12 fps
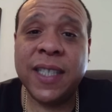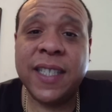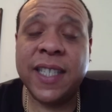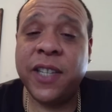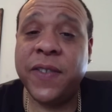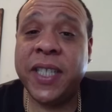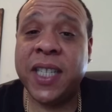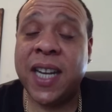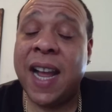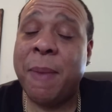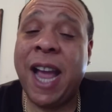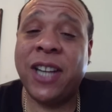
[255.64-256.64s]
this series, and
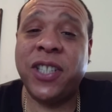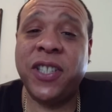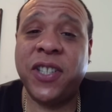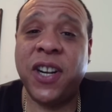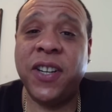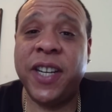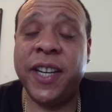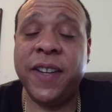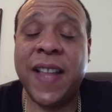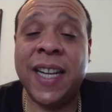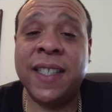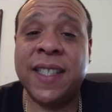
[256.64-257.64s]
I'm actually starting to hear
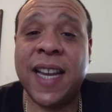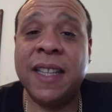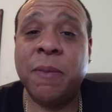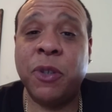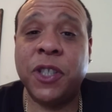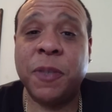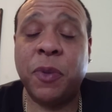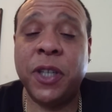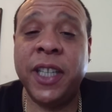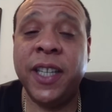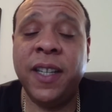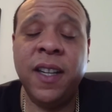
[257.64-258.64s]
that inside the book's pretty
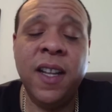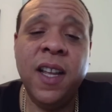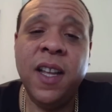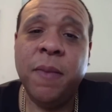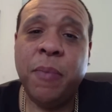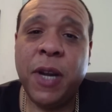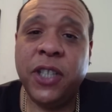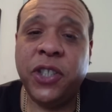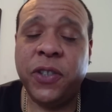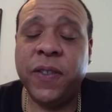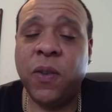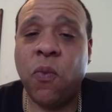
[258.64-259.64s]
good.
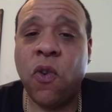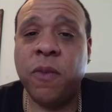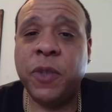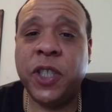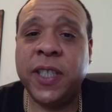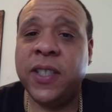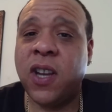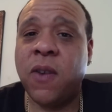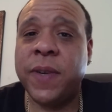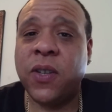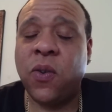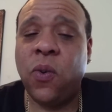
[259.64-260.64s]
Punisher and the War Machine's
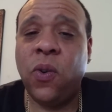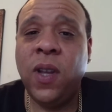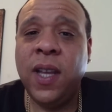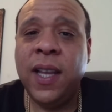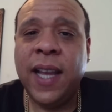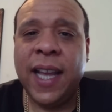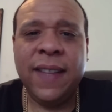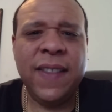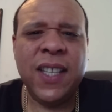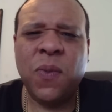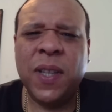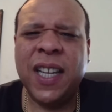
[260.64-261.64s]
always cool. And in
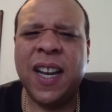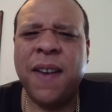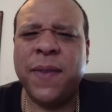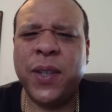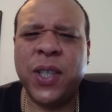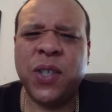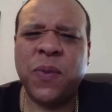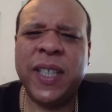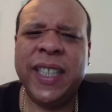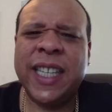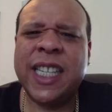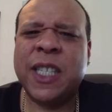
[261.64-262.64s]
this one, the cover looks
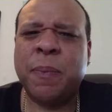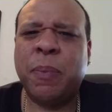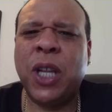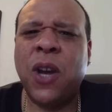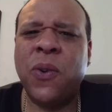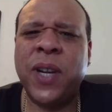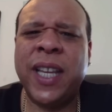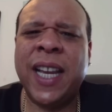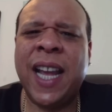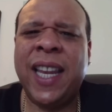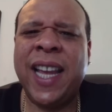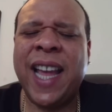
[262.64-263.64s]
really
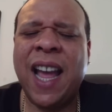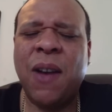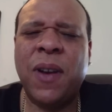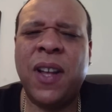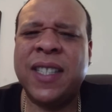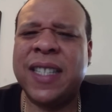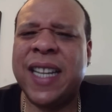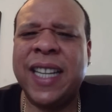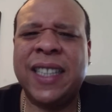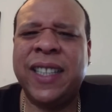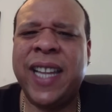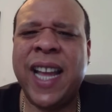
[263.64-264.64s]
explodey. I like how it's
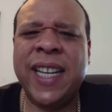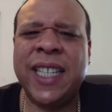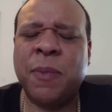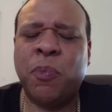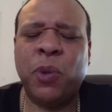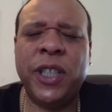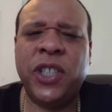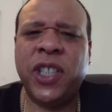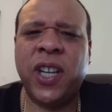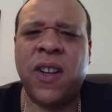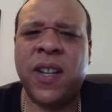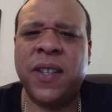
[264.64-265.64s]
like the light is
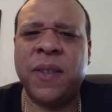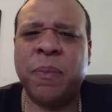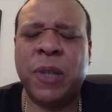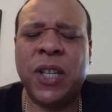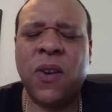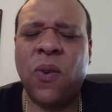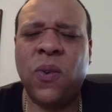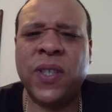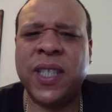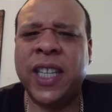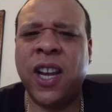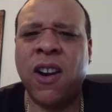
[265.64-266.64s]
breaching all of the holes
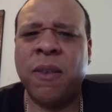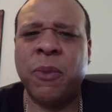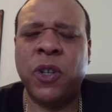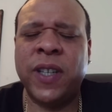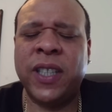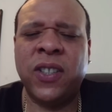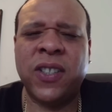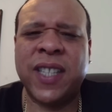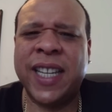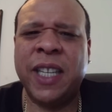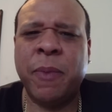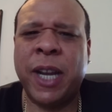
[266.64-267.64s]
in the armor, and it looks
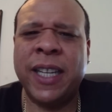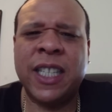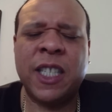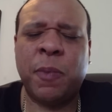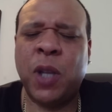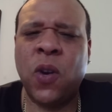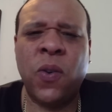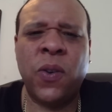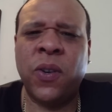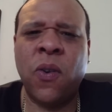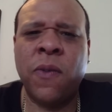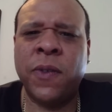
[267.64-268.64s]
like he might explode
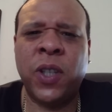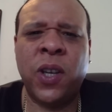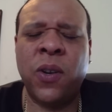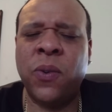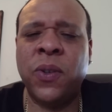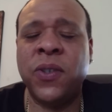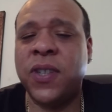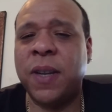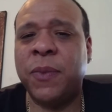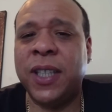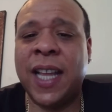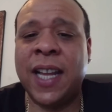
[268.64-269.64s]
or overload or
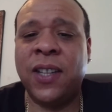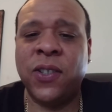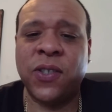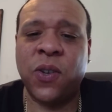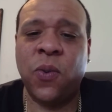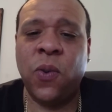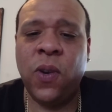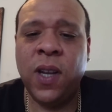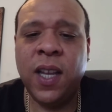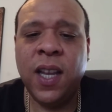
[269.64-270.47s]
something. That looks cool.